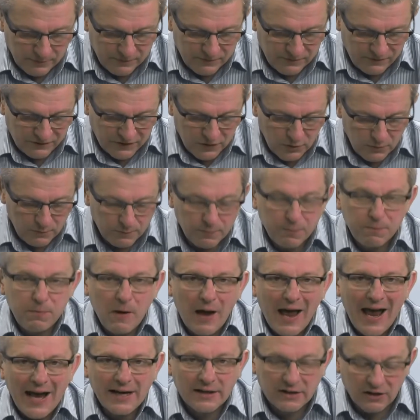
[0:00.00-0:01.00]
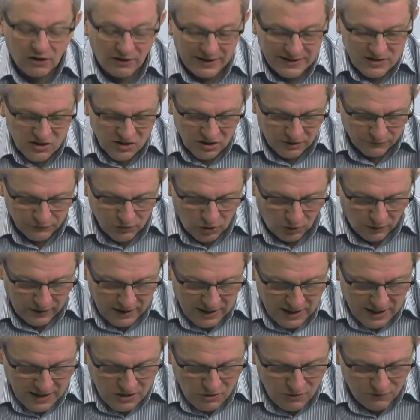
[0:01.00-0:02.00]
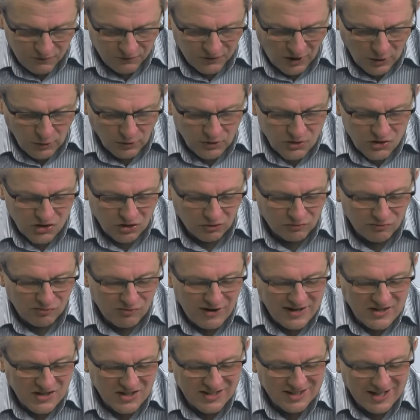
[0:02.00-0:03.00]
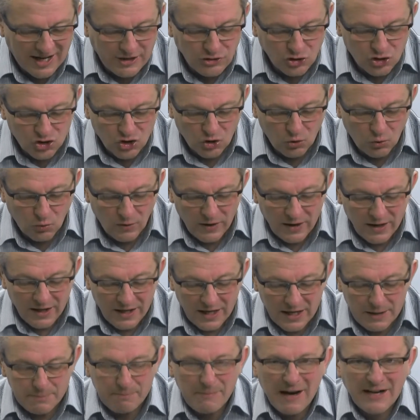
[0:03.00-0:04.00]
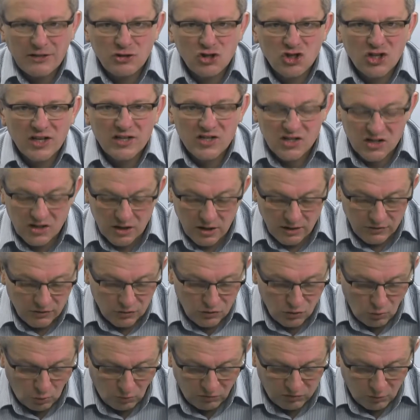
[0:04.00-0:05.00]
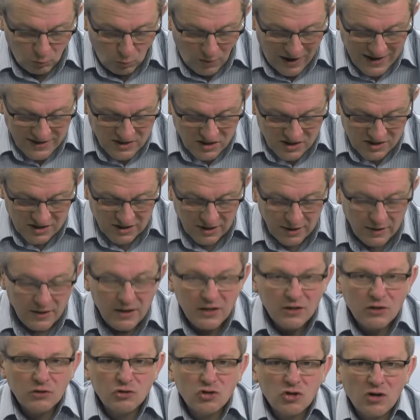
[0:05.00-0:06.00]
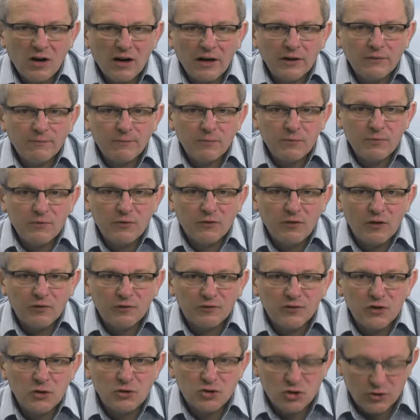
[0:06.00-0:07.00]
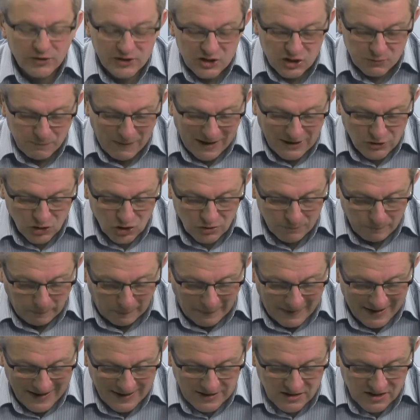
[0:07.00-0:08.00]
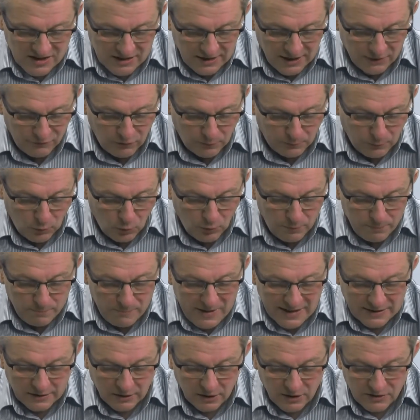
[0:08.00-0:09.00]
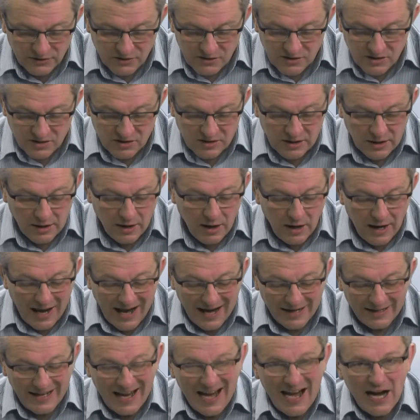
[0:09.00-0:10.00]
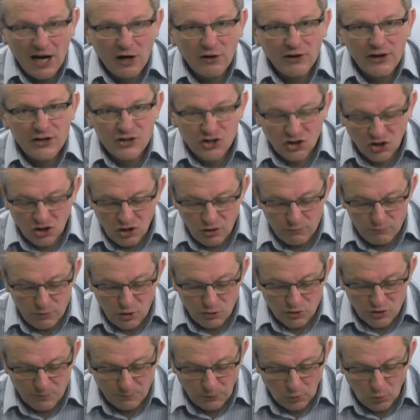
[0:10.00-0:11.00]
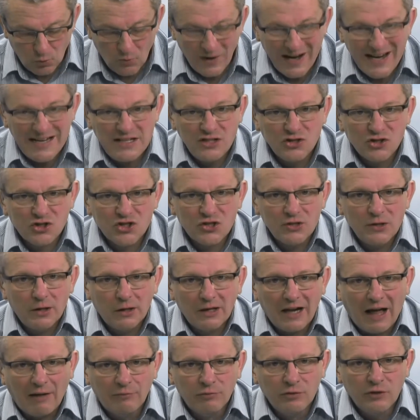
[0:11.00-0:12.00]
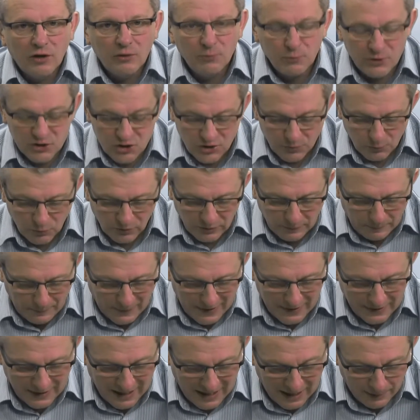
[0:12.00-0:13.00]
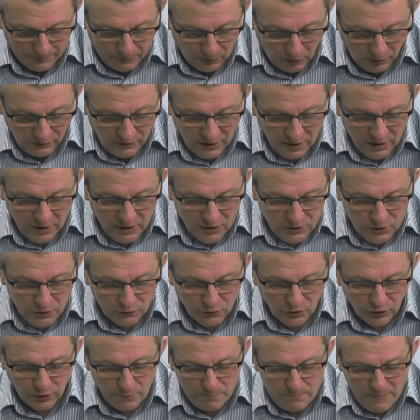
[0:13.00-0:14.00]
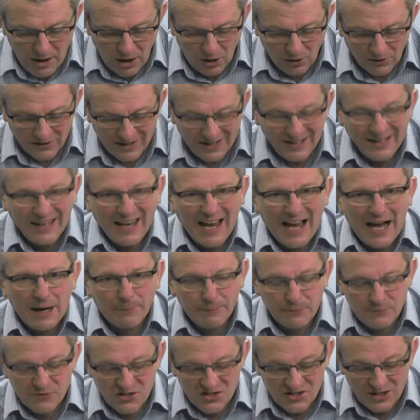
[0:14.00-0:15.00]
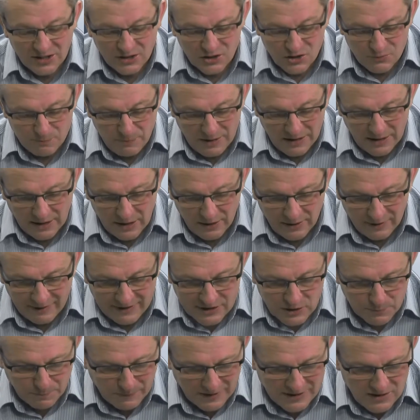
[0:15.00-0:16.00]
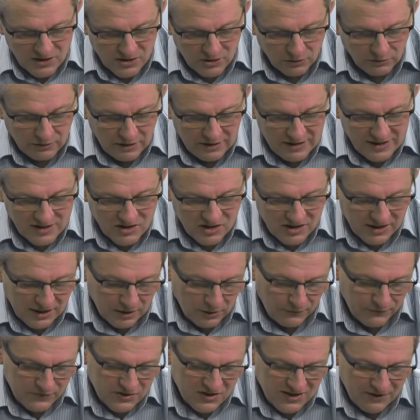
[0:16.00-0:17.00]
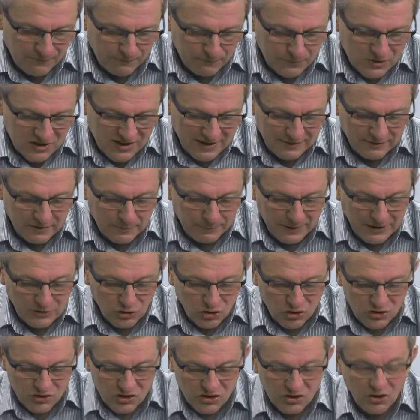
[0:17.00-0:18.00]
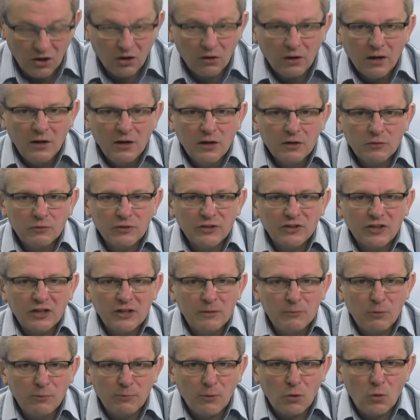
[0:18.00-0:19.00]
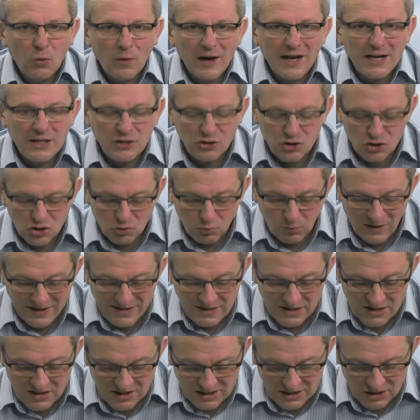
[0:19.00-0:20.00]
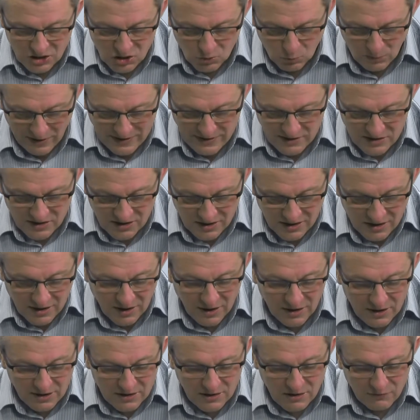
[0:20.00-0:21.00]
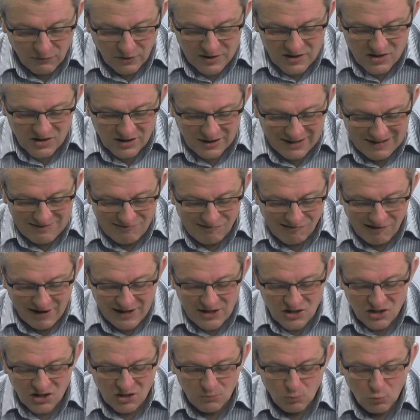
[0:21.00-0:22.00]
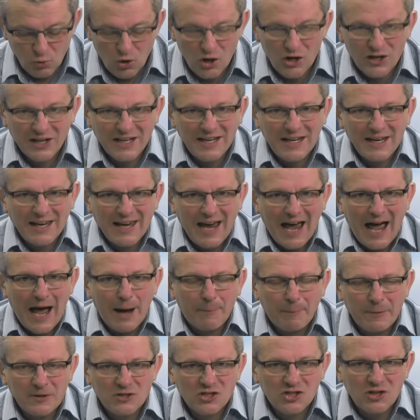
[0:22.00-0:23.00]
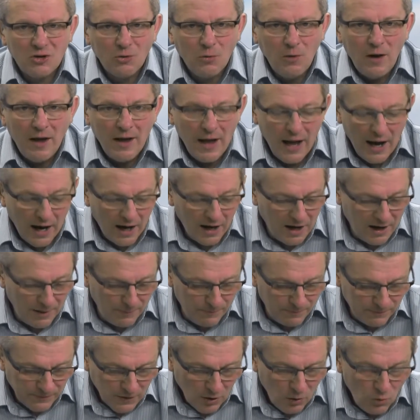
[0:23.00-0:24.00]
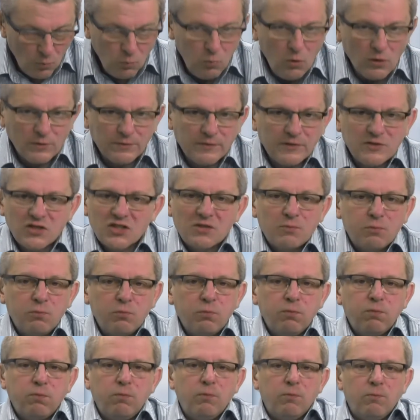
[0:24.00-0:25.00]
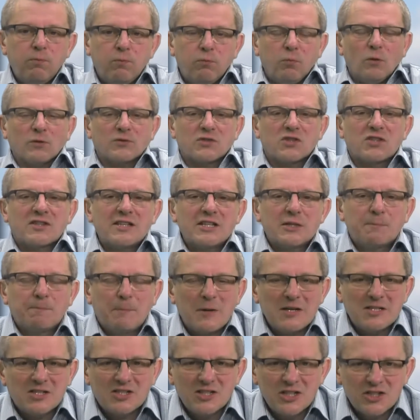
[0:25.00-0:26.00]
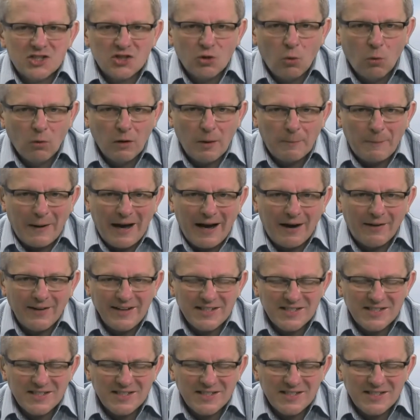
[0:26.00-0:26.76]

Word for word: Few headlines I've got here. You focus on residential in Manchester, the northwest. You've got future expansion plans in Liverpool and Midlands, and areas commutable into London, which I want to pick up on. You've got a market cap of £6 million, and that's based on a listing of a 7% debenture stock redeemable in 2020. You've recently raised some working capital. What's this business all about?